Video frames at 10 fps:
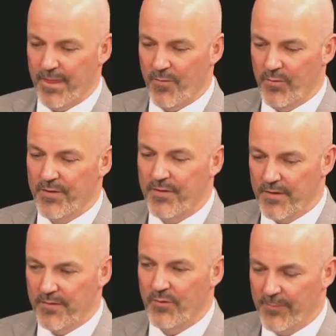with
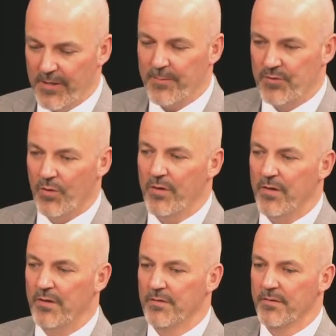when I bring up
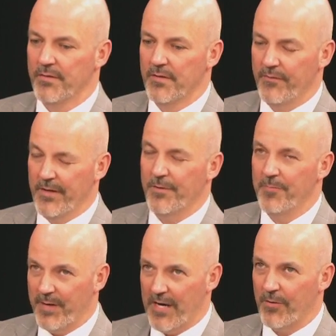Doyle, the veto
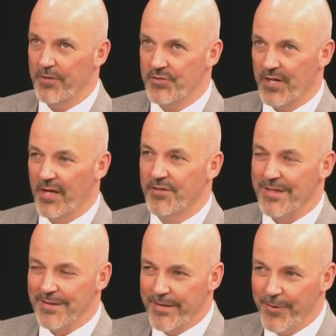power has changed a
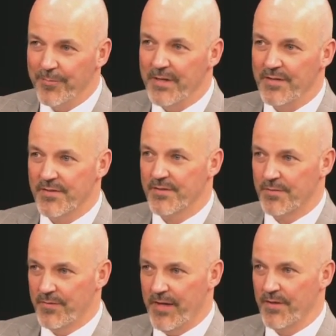little bit since
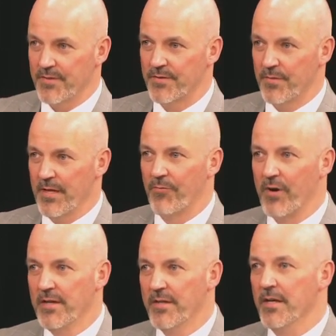yeah. 2003. They've
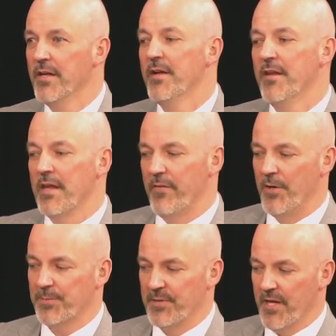reined it in. They've
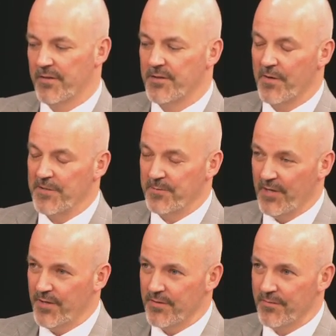also protected the
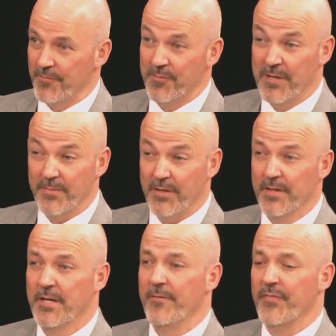transportation fund. Remember,
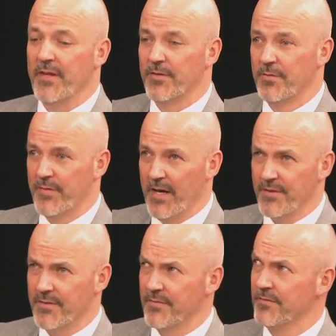in
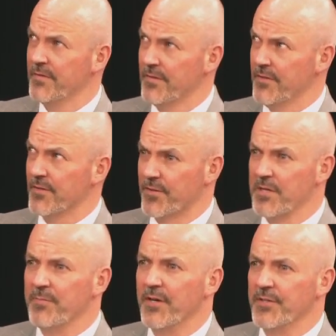2000 is a
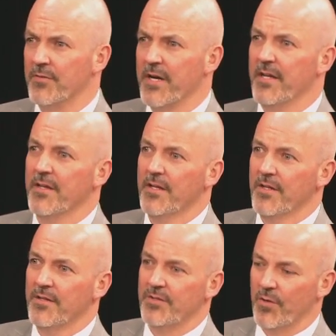three budget, right?
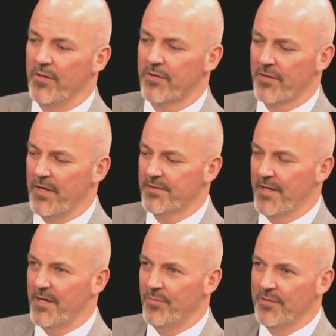Doyle crossed
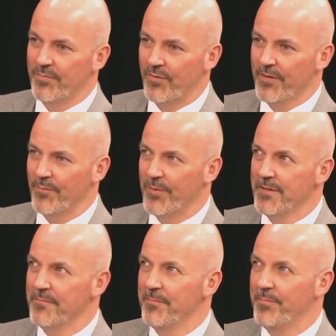out
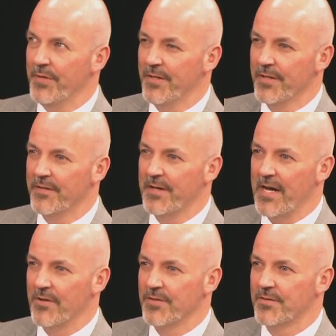1.1 billion
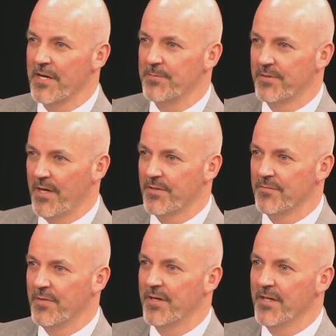dollars in
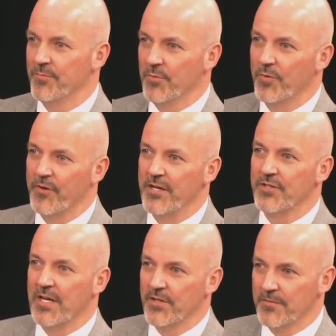transportation money and moved over to
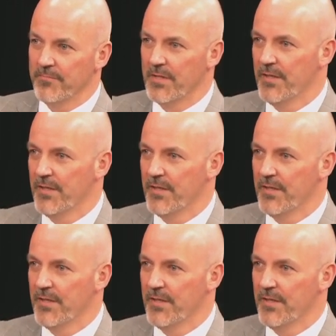education.